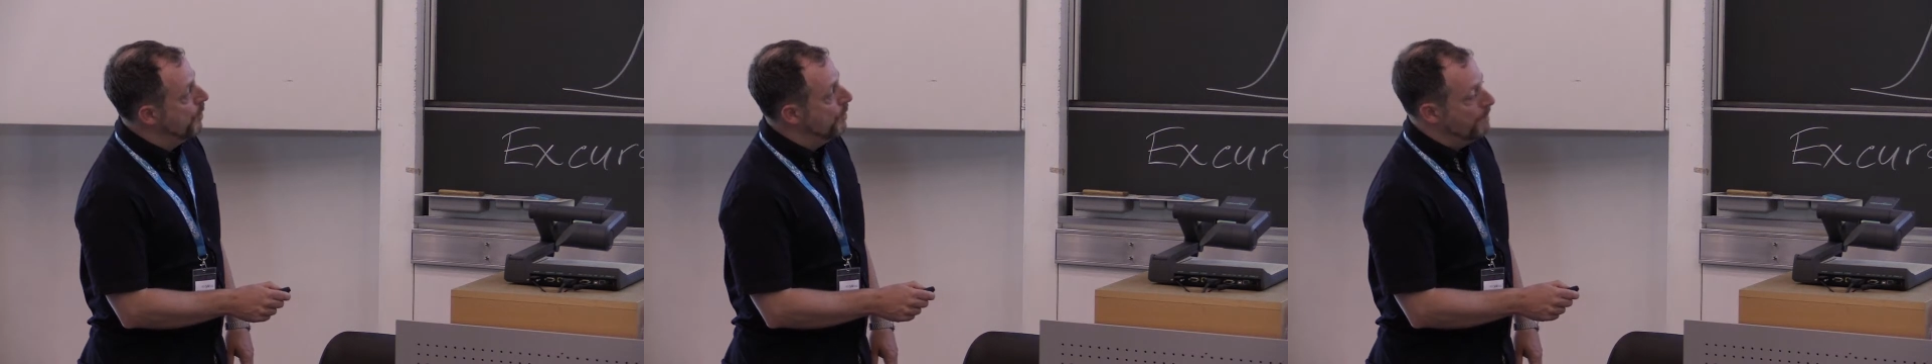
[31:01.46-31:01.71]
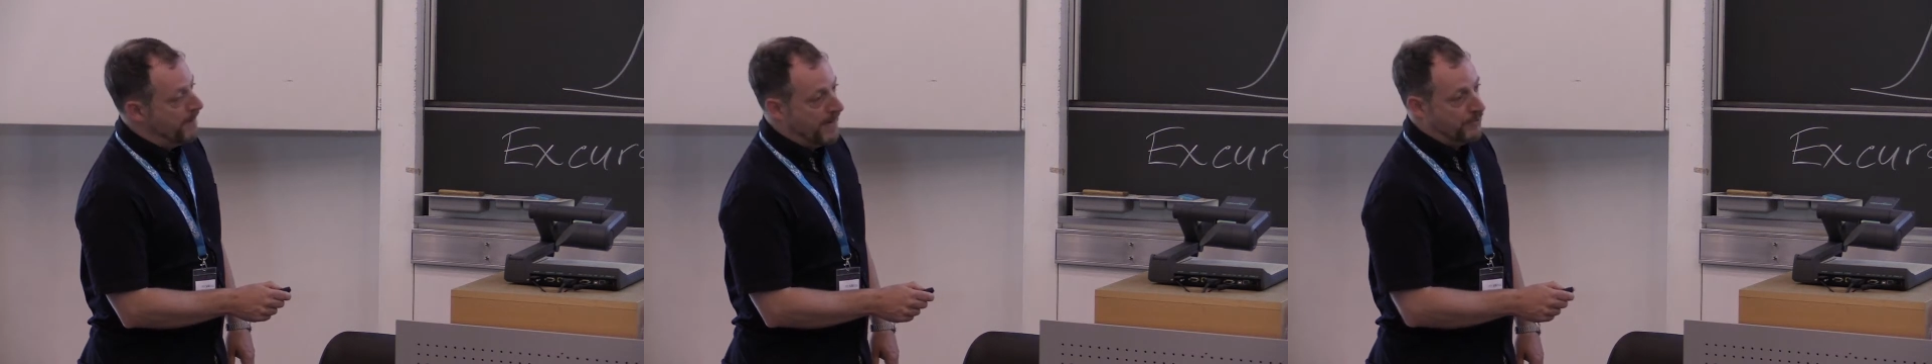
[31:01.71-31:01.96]

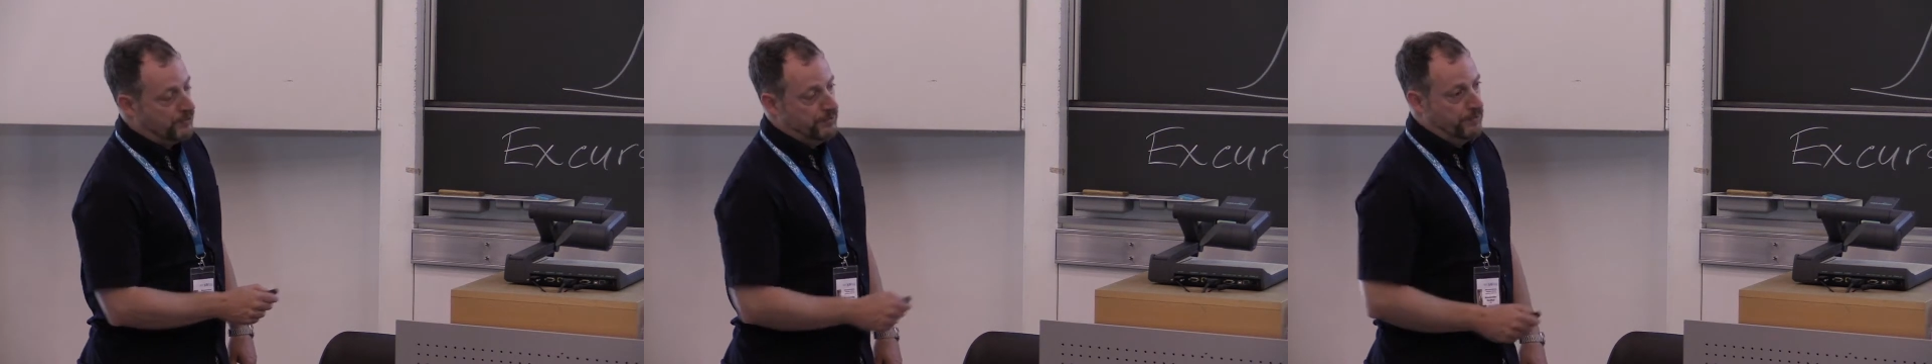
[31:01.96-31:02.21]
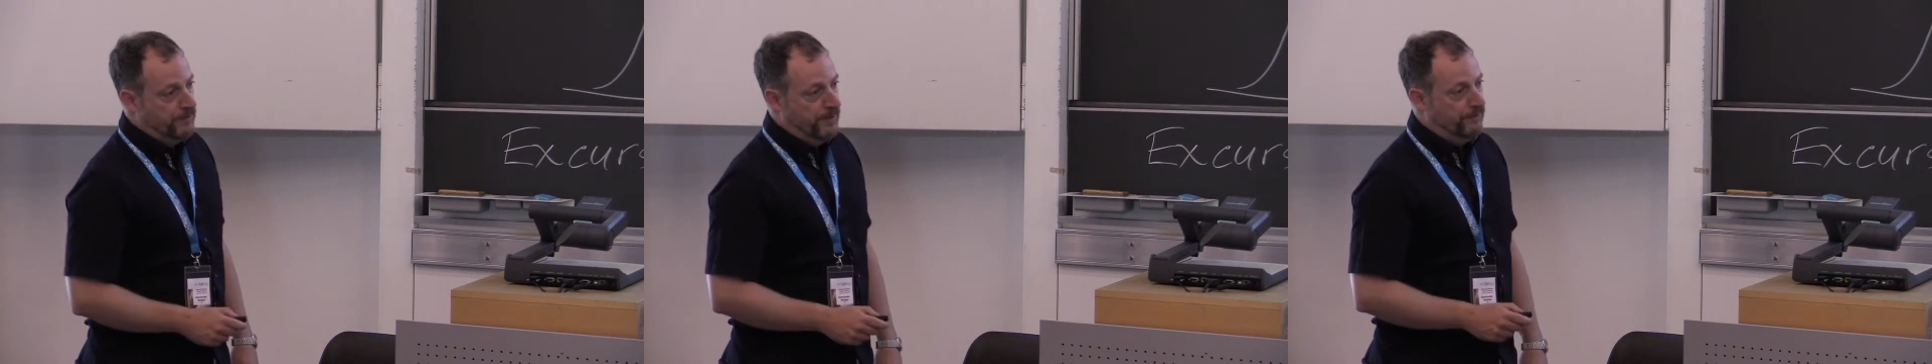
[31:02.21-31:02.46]
not match
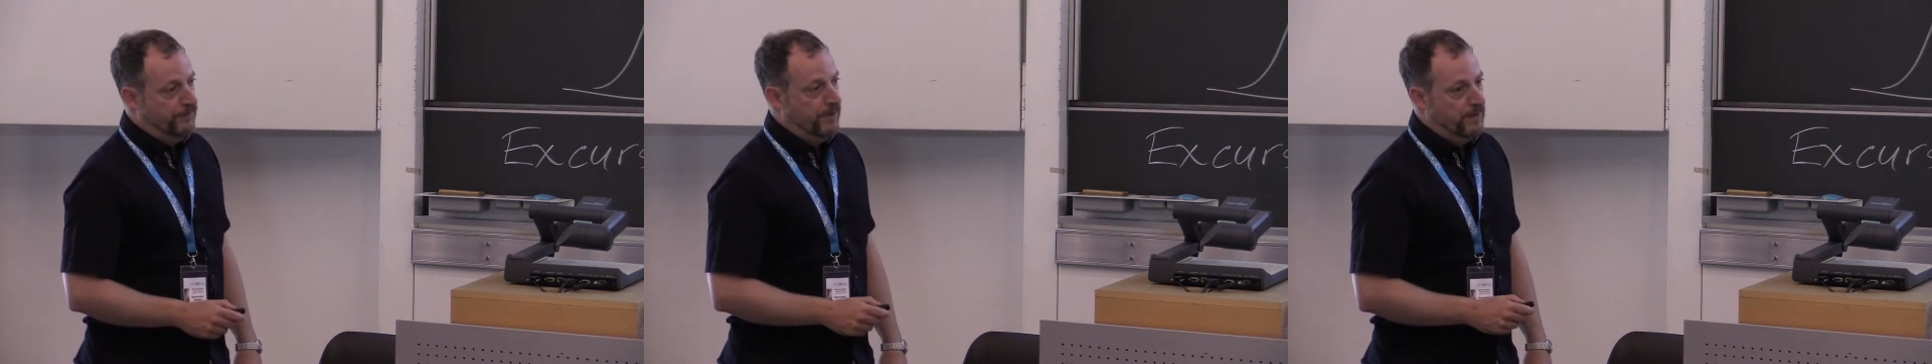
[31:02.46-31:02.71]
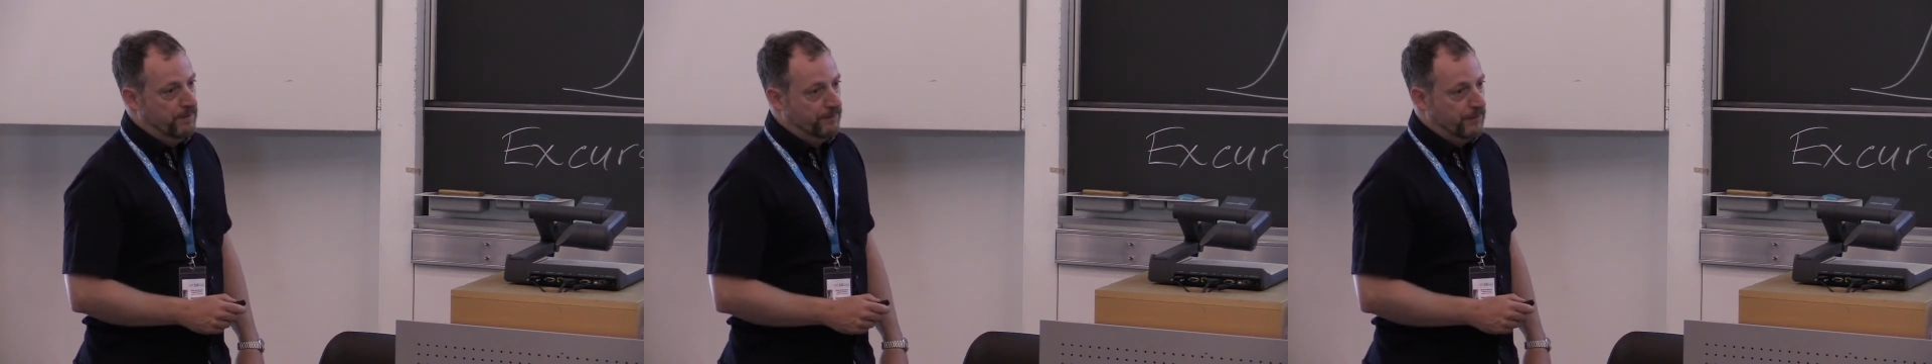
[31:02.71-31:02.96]
the degree of
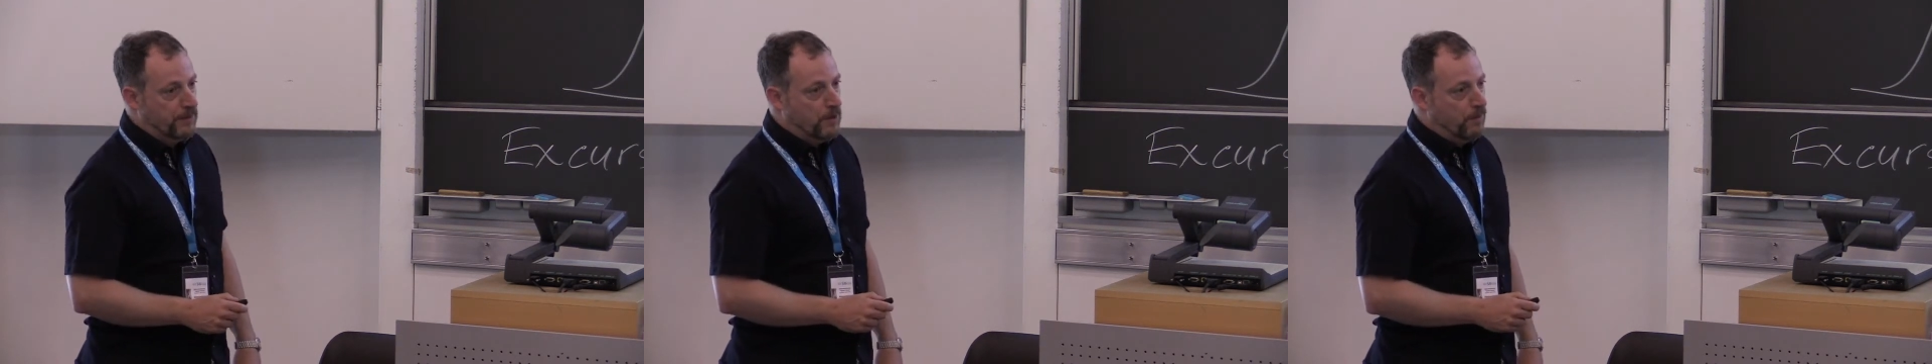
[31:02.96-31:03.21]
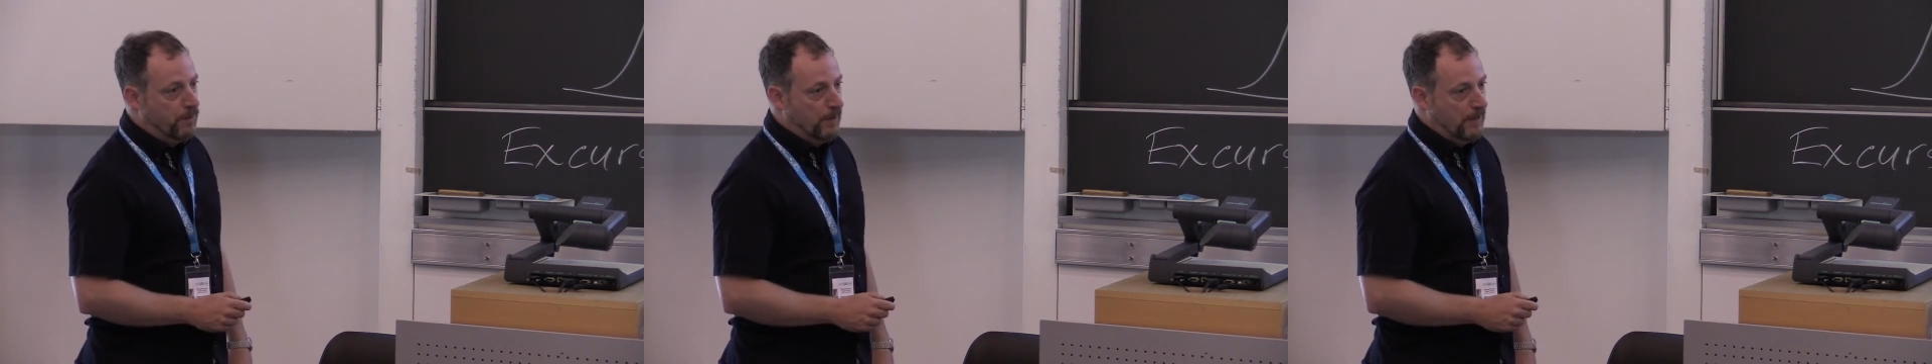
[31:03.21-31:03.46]
freedom of the
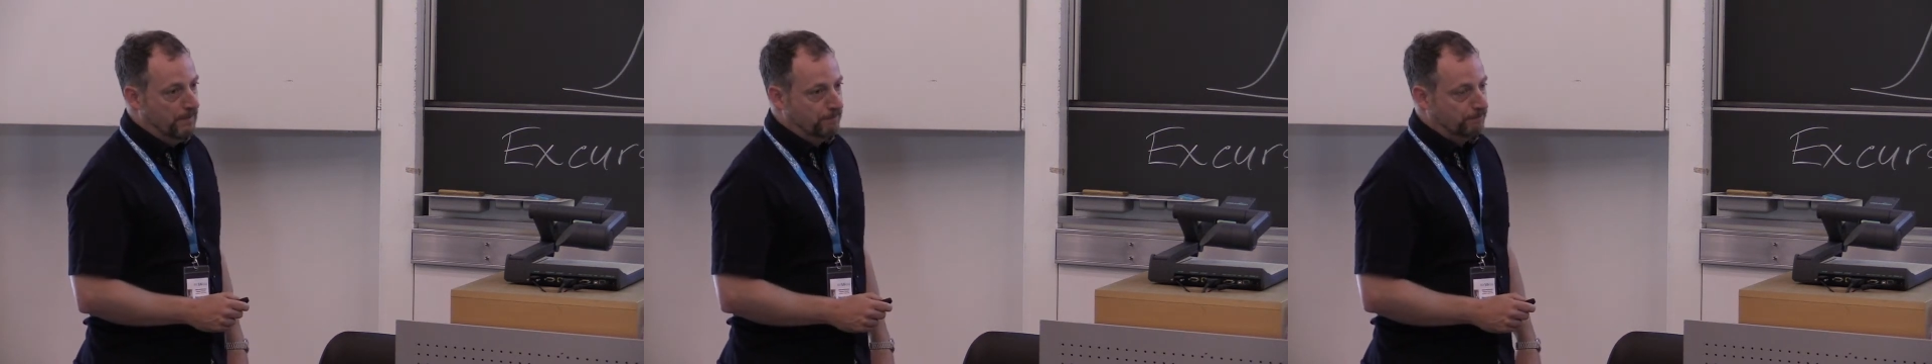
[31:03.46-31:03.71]
copula?